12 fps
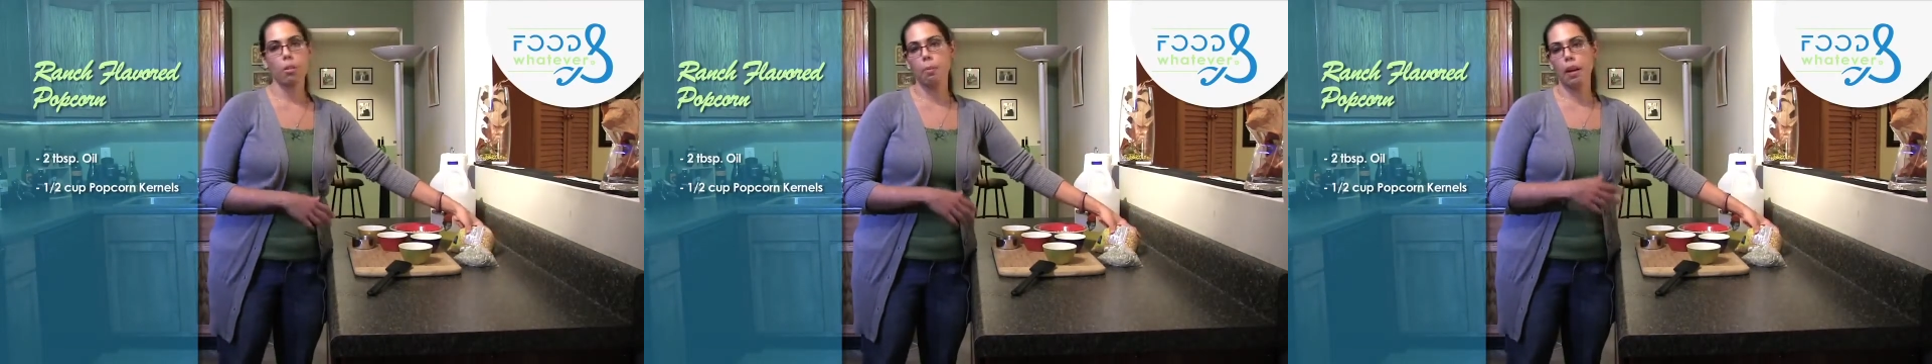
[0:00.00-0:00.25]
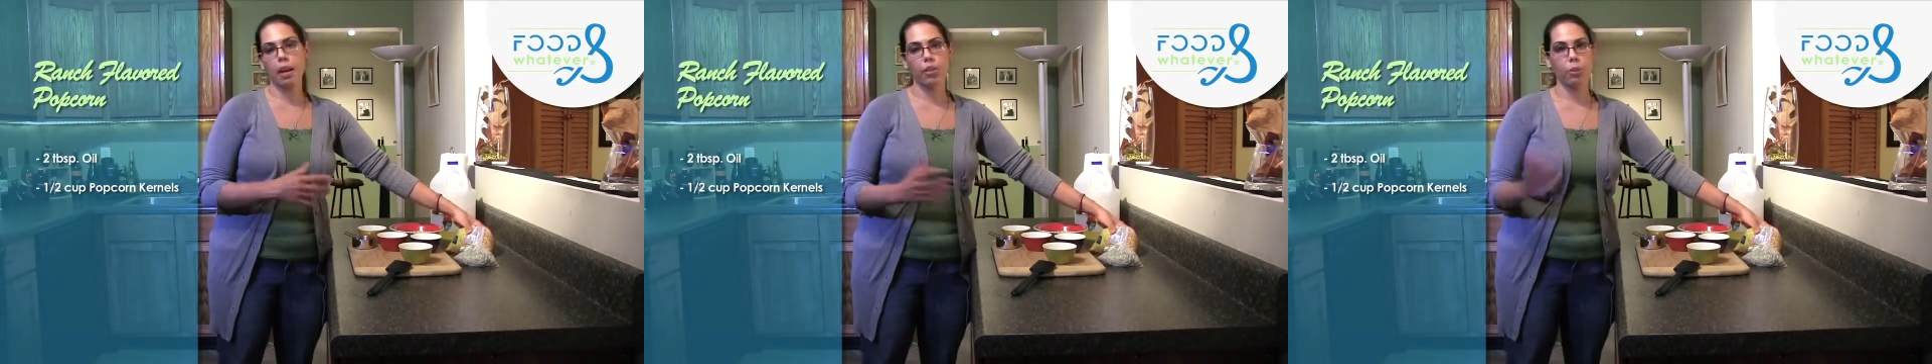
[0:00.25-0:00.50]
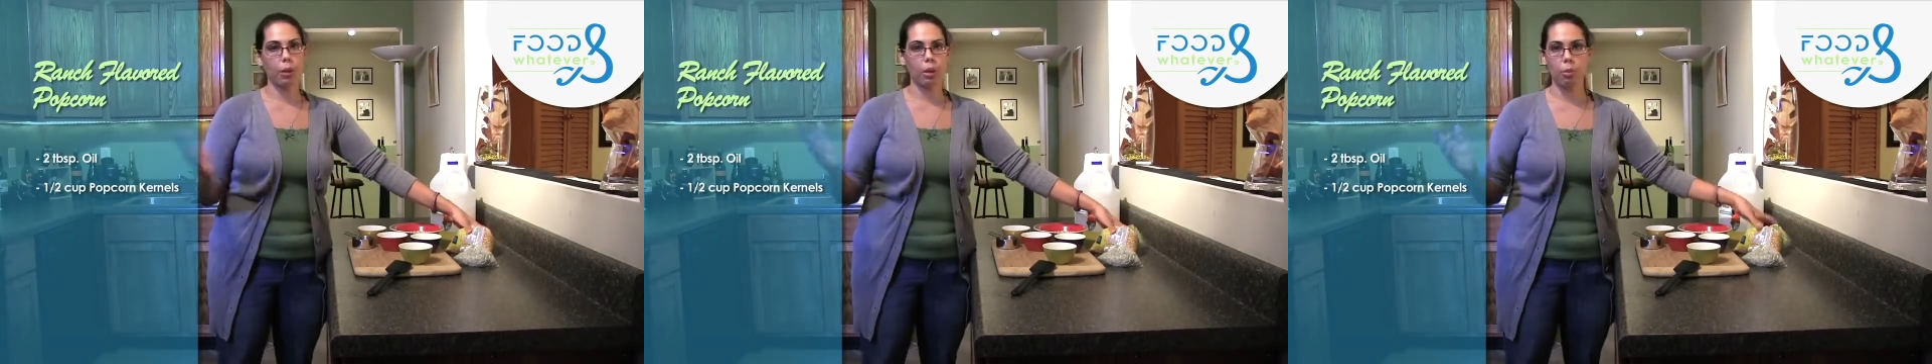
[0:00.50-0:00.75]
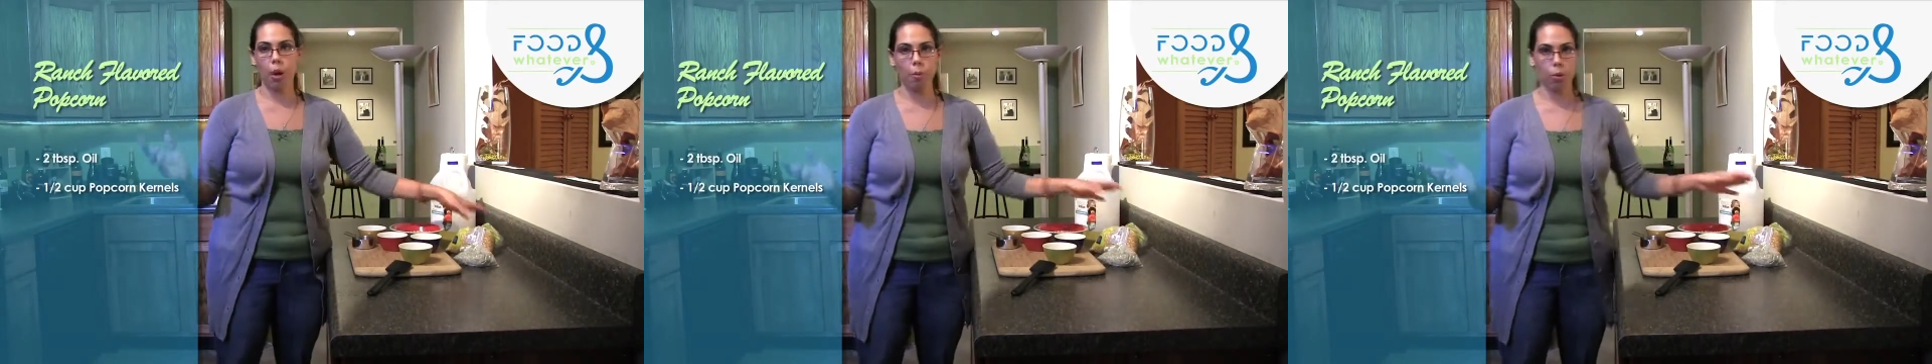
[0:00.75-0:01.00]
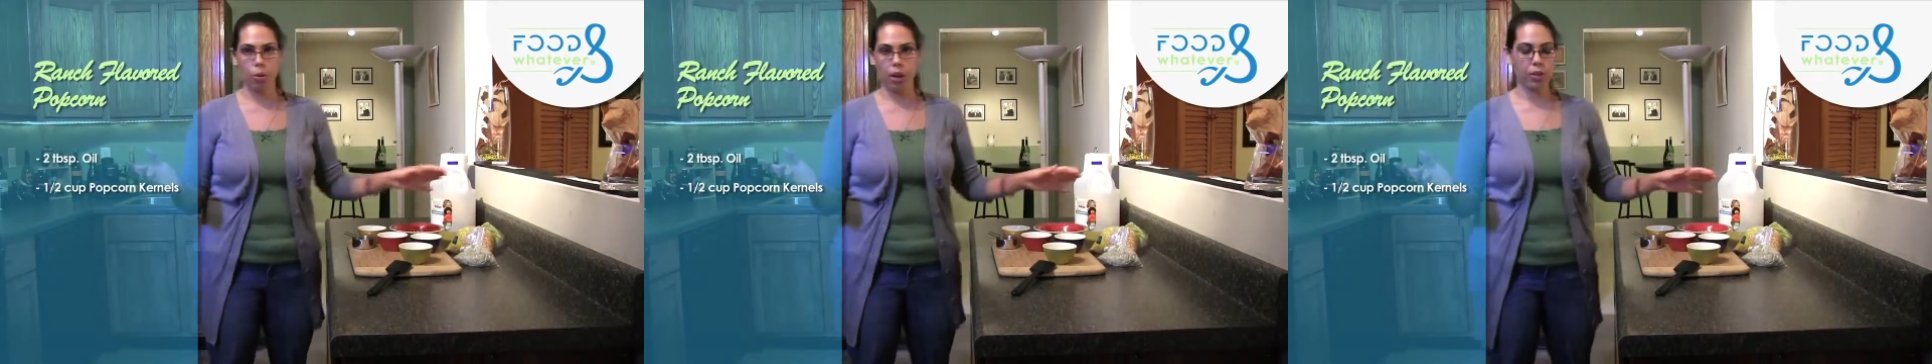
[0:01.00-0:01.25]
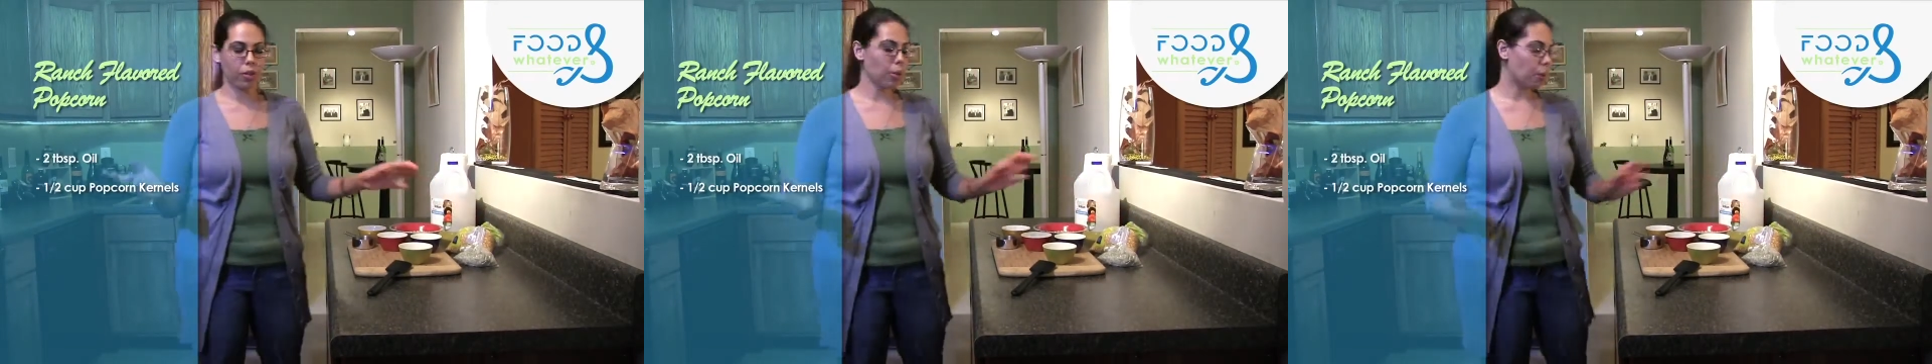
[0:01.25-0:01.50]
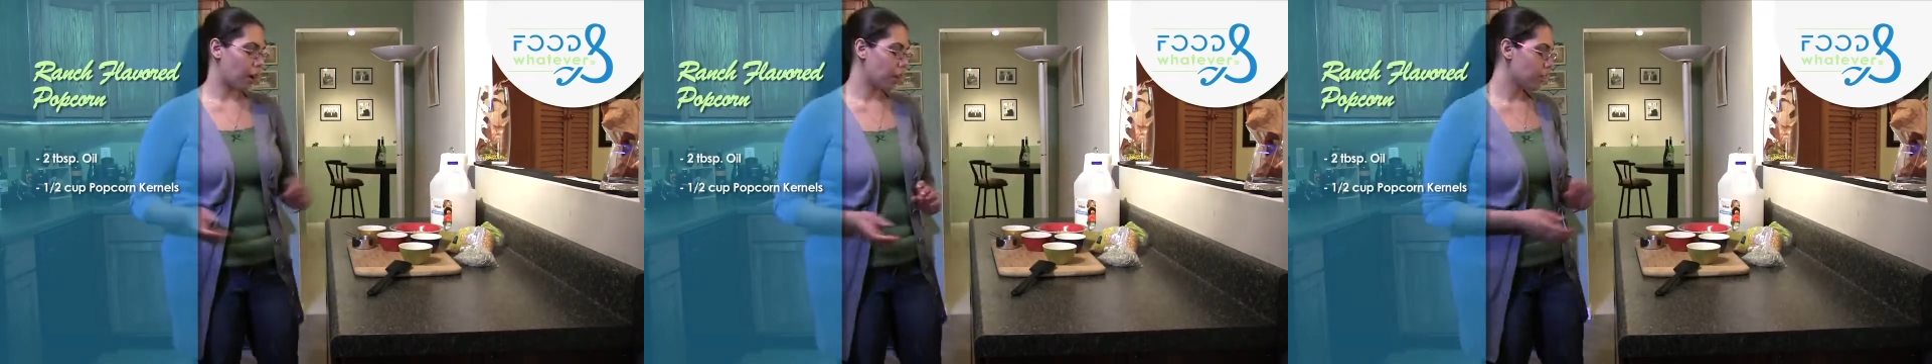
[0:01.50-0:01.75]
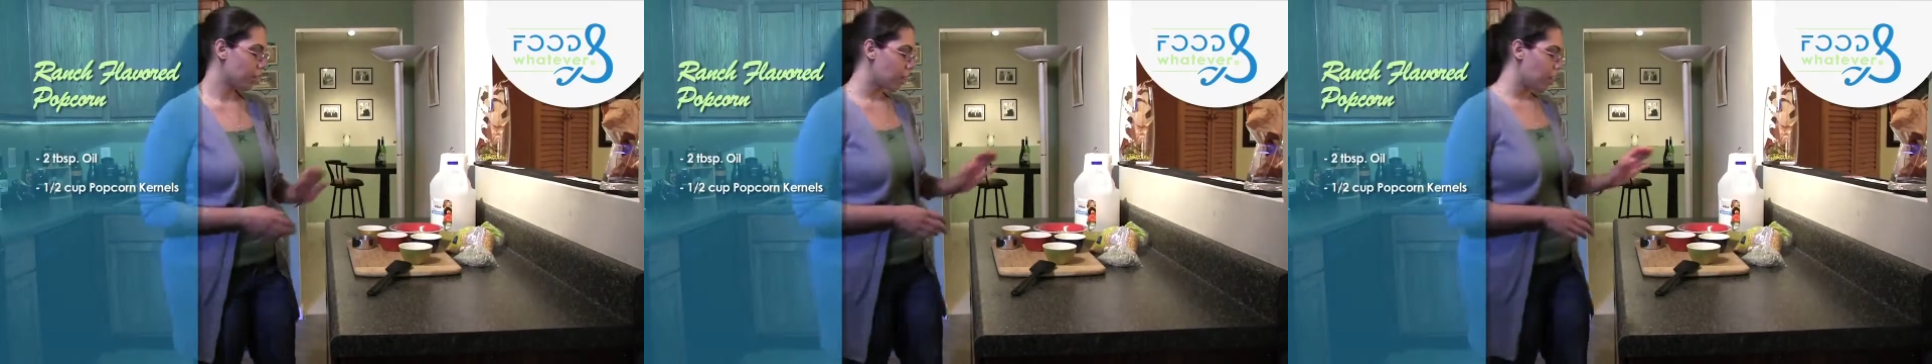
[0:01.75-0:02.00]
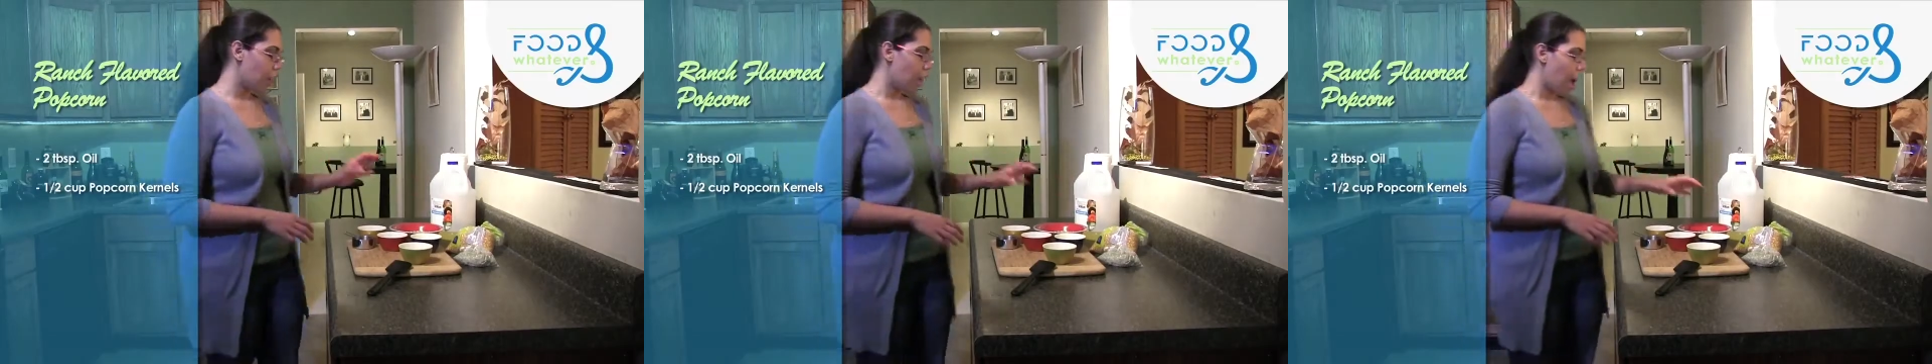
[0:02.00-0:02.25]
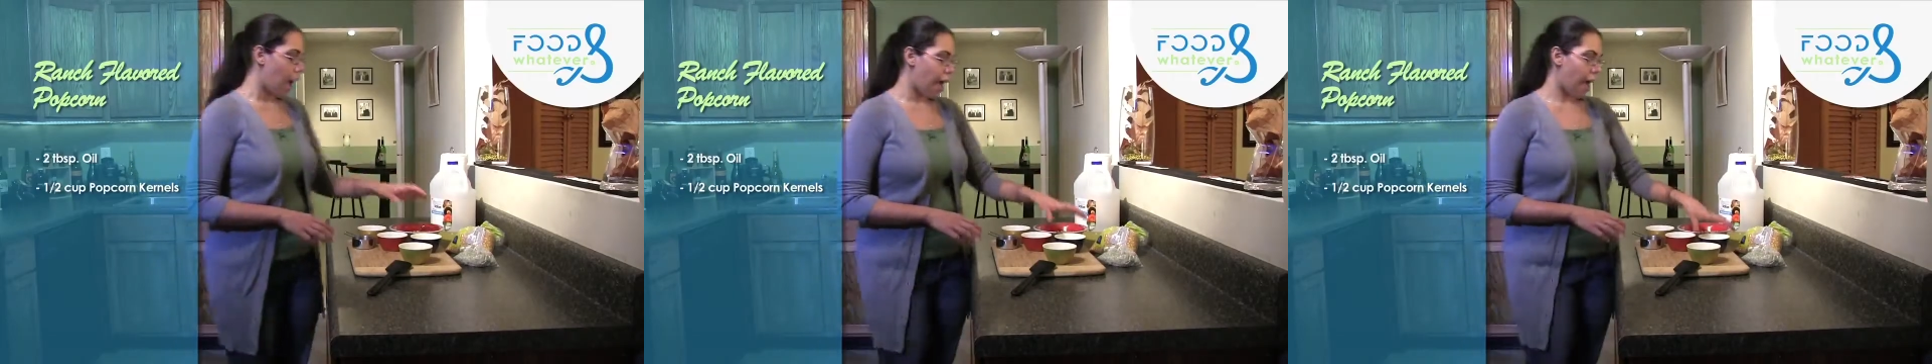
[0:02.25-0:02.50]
make as much popcorn as you want. I